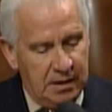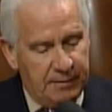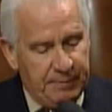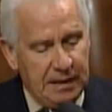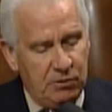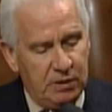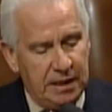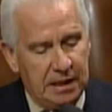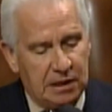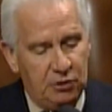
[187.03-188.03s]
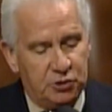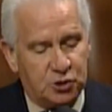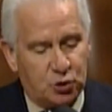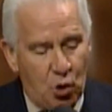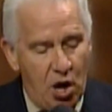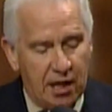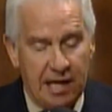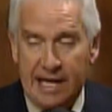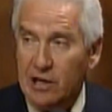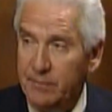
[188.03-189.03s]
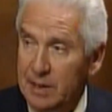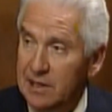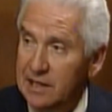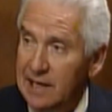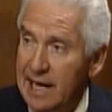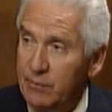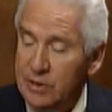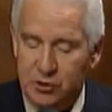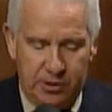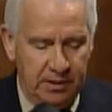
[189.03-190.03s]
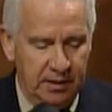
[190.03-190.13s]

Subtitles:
The bill includes strong accountability language